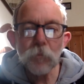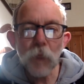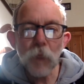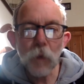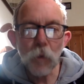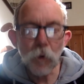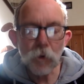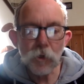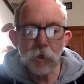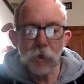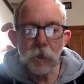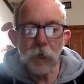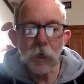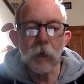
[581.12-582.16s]
What's at
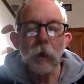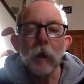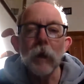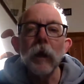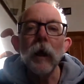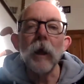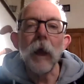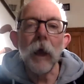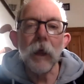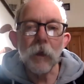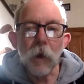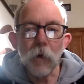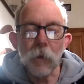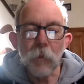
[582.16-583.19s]
stake? And
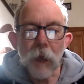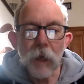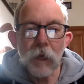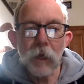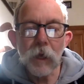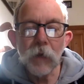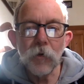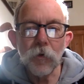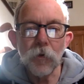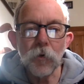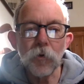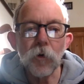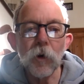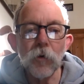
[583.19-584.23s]
going back again to the
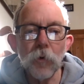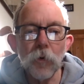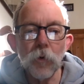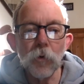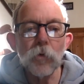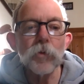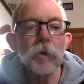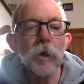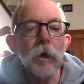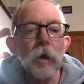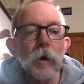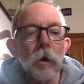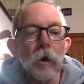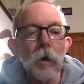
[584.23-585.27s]
3 rules,
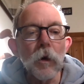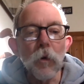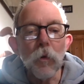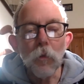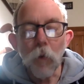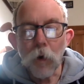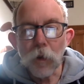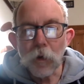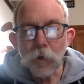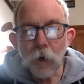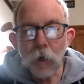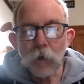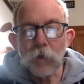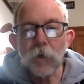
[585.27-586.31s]
what are you
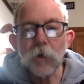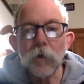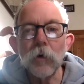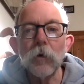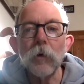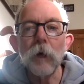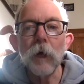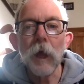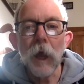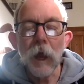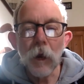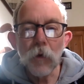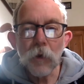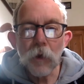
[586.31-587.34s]
trying to tell?
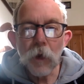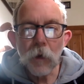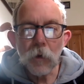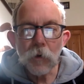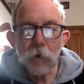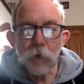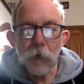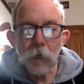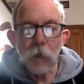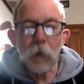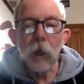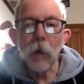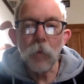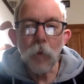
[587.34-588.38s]
How are you going to tell it?
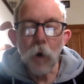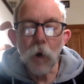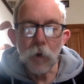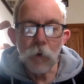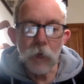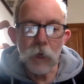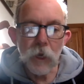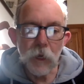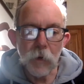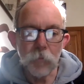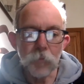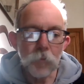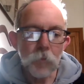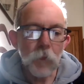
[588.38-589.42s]
And why do we care?
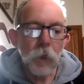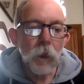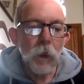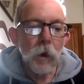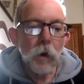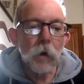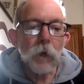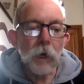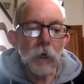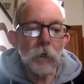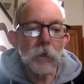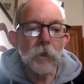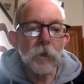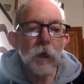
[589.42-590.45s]
Okay,
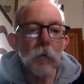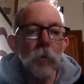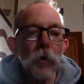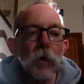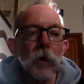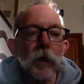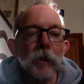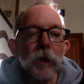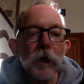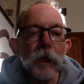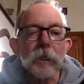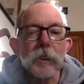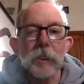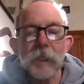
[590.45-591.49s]
so that more or less
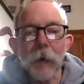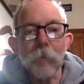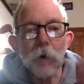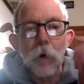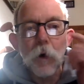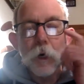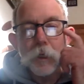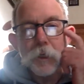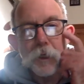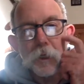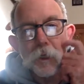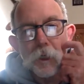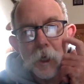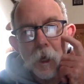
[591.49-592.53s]

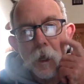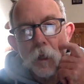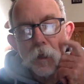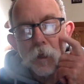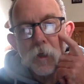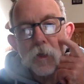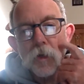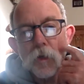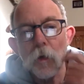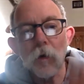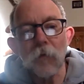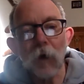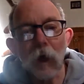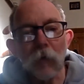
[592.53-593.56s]
summarizes the sort
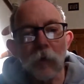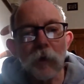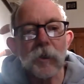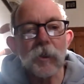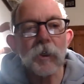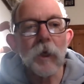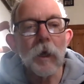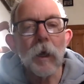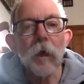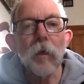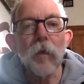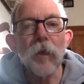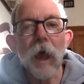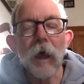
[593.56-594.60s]
of elements
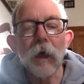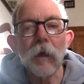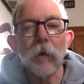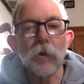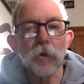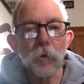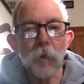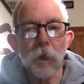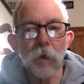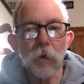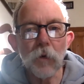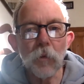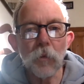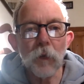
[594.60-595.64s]
that should be in
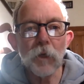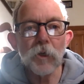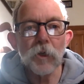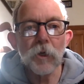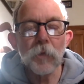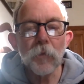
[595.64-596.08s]
your pitch.